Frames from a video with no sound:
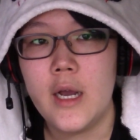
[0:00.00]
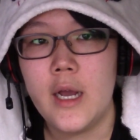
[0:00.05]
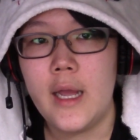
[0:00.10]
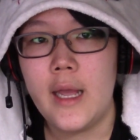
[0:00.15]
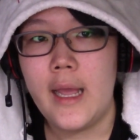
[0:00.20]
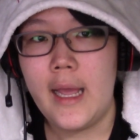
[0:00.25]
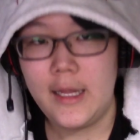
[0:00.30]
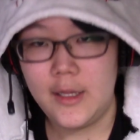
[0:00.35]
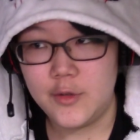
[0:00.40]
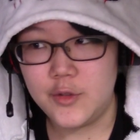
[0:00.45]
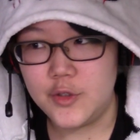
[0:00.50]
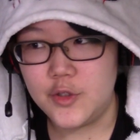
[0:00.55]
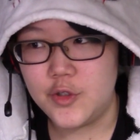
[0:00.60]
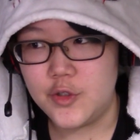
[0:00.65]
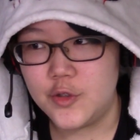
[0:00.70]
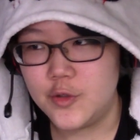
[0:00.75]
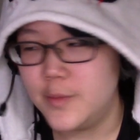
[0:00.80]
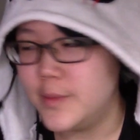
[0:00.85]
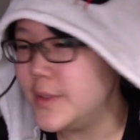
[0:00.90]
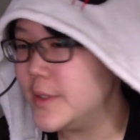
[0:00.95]
Hello
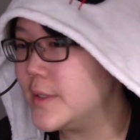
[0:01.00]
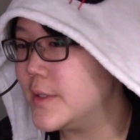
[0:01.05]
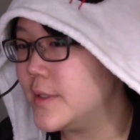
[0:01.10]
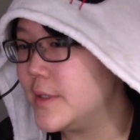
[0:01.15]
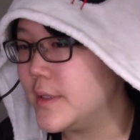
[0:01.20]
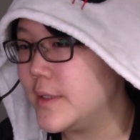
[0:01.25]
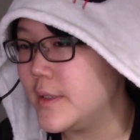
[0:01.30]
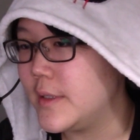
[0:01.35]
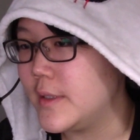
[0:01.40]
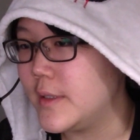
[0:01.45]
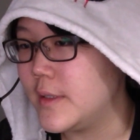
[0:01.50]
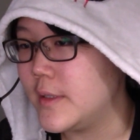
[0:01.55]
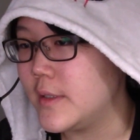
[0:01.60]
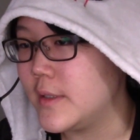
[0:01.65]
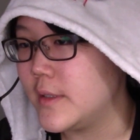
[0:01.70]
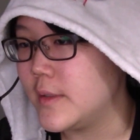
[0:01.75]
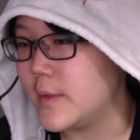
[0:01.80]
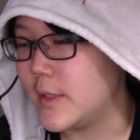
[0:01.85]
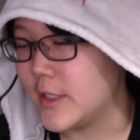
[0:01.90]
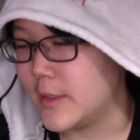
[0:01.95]
YouTube.
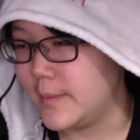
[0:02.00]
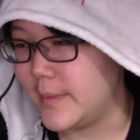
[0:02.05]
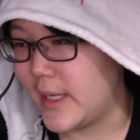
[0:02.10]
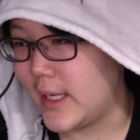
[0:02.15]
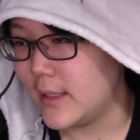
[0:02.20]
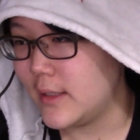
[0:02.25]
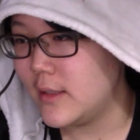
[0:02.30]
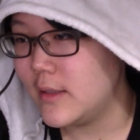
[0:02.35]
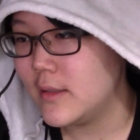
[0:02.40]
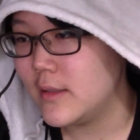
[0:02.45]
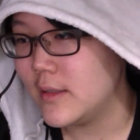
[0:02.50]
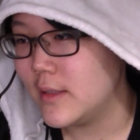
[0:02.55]
Welcome back.